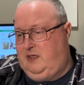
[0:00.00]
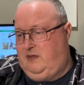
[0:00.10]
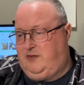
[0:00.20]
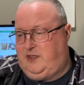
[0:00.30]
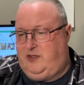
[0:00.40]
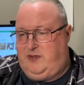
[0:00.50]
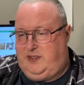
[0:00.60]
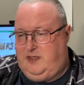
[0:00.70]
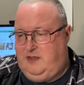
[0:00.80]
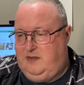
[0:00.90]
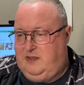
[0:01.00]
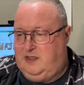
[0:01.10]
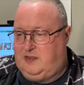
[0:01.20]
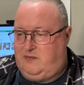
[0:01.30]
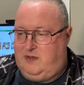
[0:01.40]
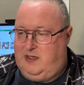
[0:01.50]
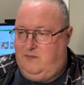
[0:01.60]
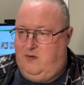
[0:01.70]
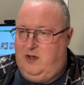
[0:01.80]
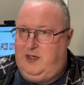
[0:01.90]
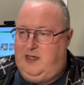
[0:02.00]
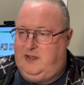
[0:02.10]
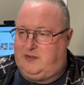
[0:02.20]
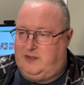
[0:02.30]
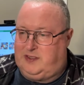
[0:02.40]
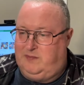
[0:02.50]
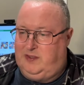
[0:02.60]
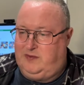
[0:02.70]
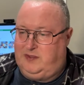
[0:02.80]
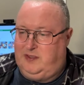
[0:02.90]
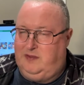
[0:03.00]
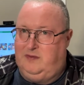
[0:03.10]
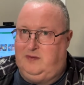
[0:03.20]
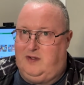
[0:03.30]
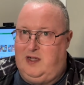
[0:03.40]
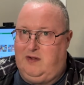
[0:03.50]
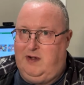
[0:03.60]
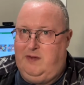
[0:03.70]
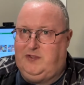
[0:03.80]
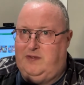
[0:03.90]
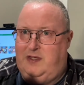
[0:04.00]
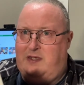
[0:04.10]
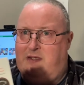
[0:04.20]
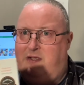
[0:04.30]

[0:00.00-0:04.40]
Looks interesting. That's quite wordy. He's got some interesting diagrams in there.